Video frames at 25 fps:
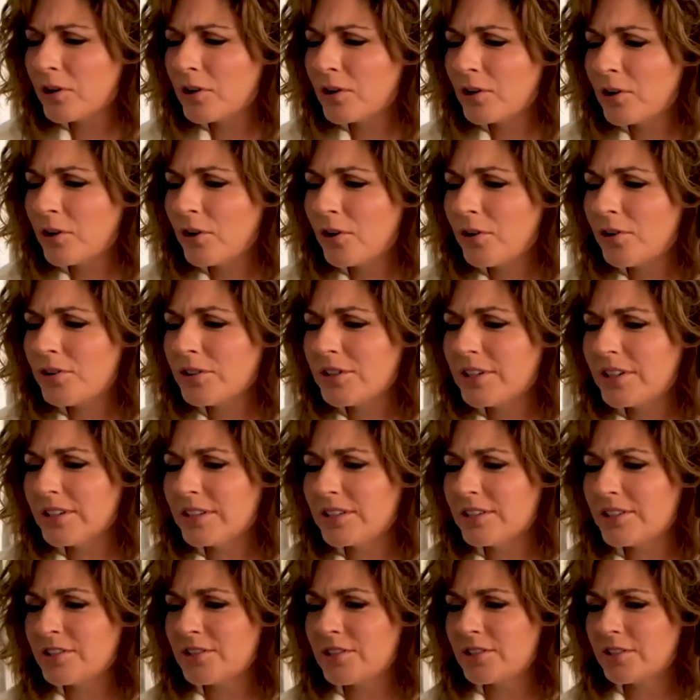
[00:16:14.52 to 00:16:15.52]

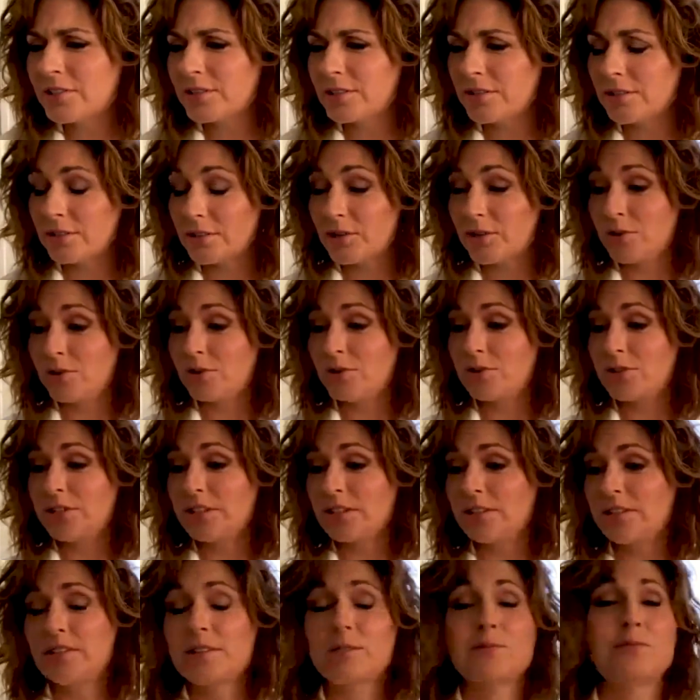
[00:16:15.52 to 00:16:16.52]
Cornet.
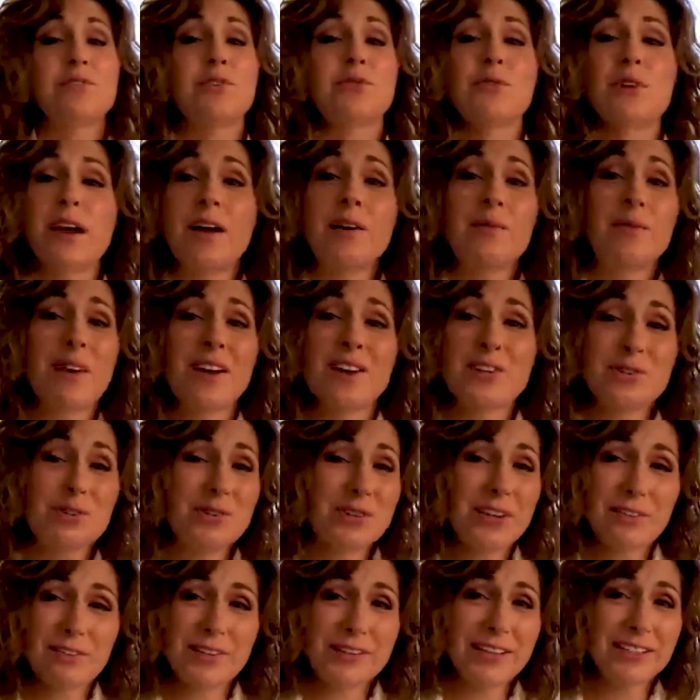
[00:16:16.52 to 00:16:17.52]
I'm sorry, I should
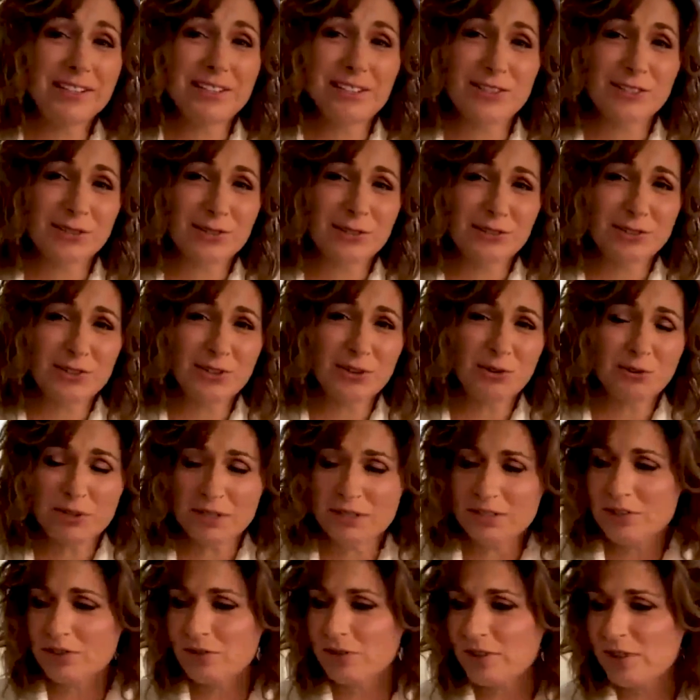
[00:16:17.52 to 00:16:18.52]
have glasses on. Sorry.
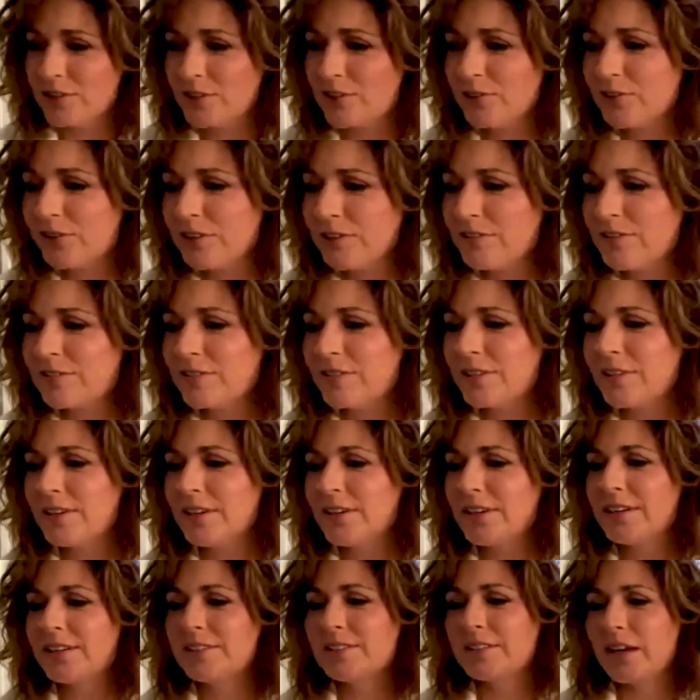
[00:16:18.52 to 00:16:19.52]
Cornet,
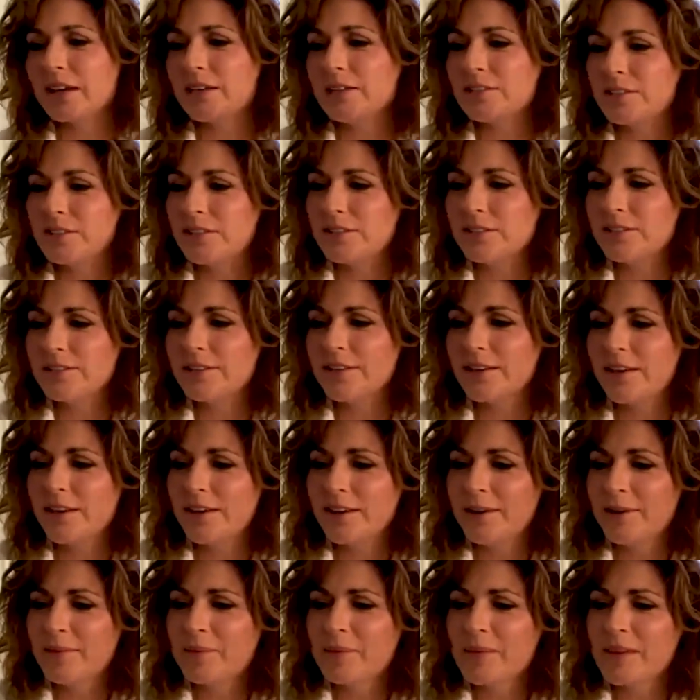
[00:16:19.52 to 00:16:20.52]
Texas.
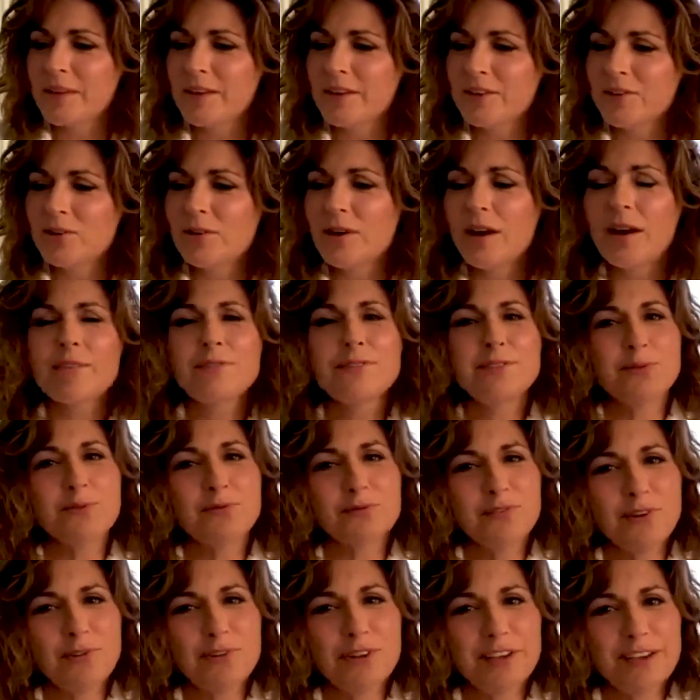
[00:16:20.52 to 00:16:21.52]
You have some
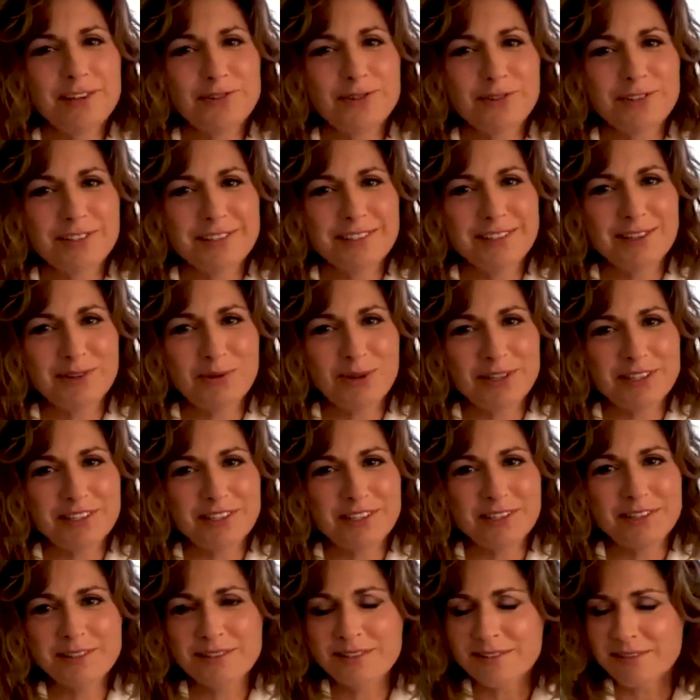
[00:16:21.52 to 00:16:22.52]
very interesting
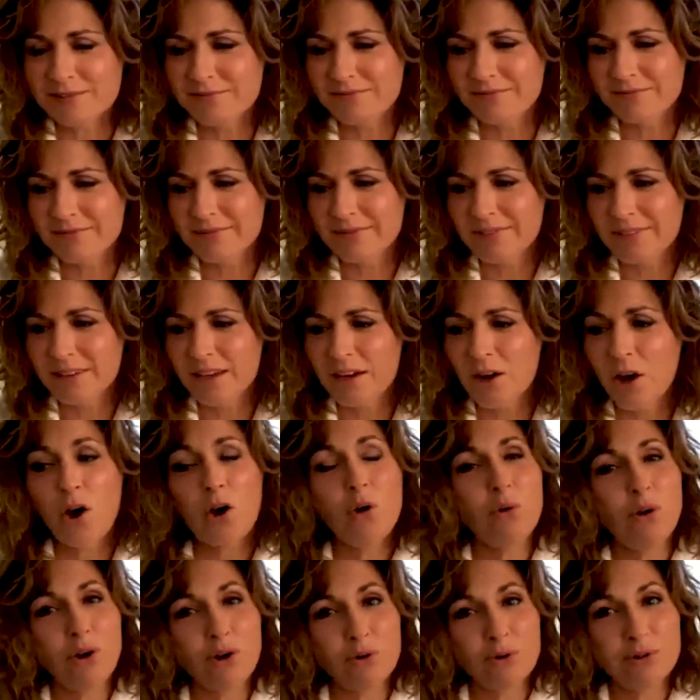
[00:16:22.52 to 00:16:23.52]
questions.
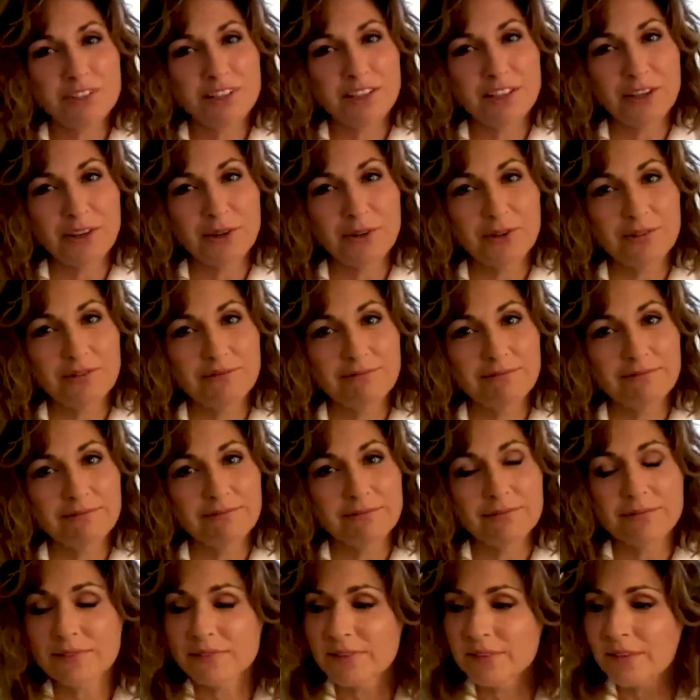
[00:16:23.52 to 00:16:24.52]
How old are you?
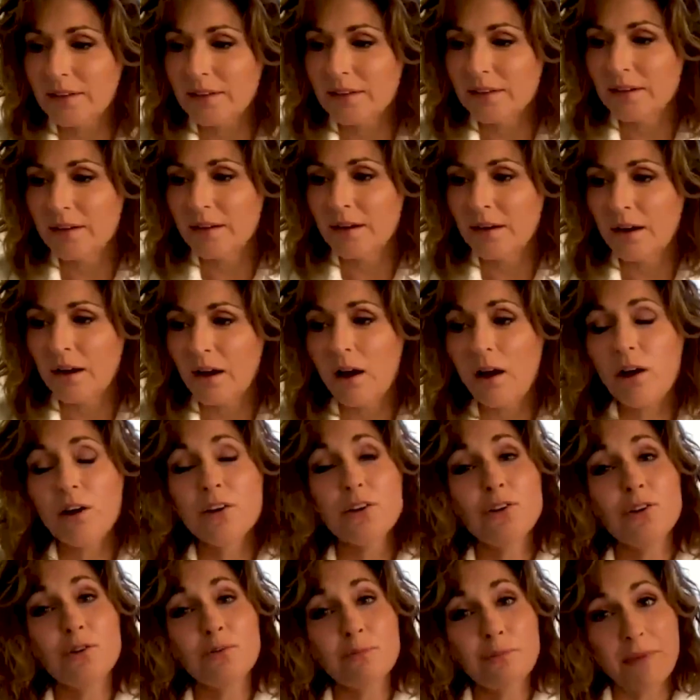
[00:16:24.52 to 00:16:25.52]

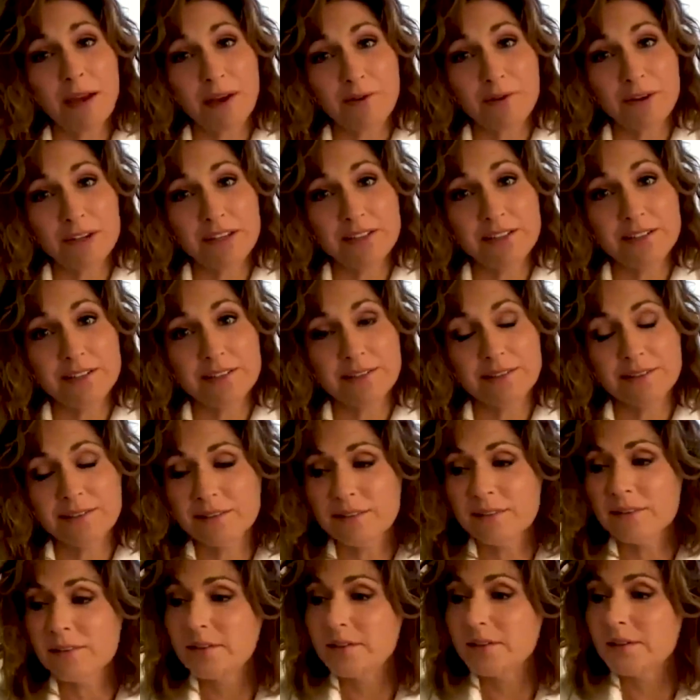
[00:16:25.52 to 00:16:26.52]
Are you married?
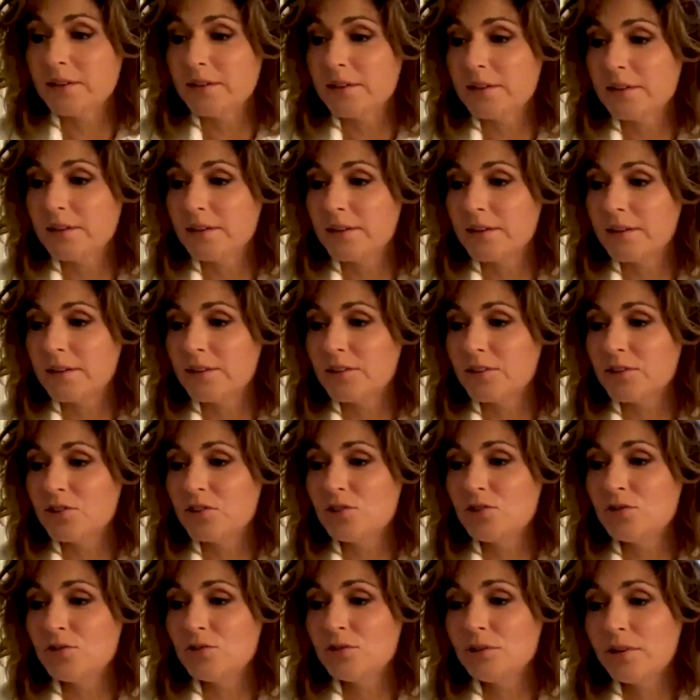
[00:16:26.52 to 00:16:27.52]

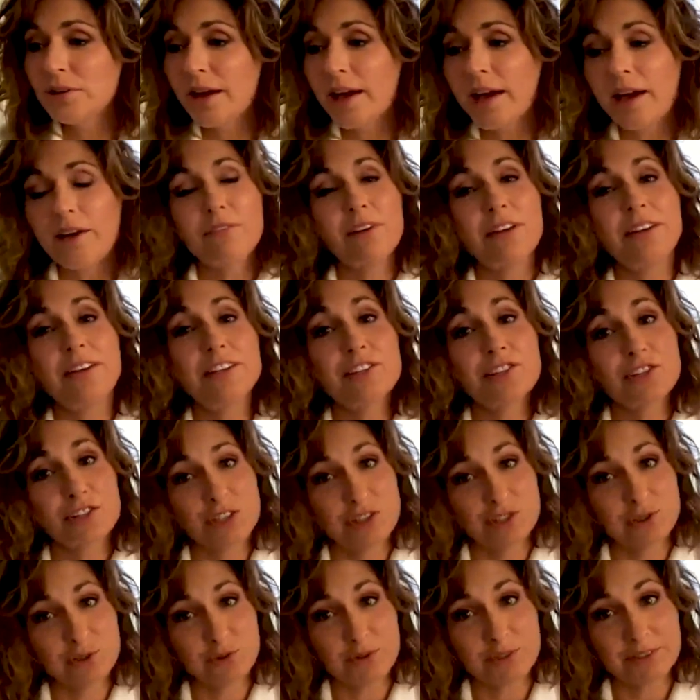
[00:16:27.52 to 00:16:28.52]
Do you have any
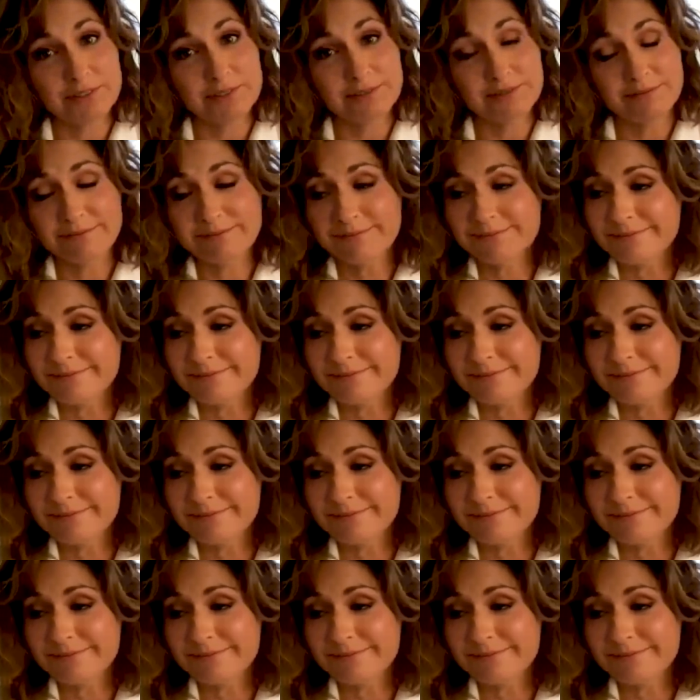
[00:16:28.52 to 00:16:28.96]
children?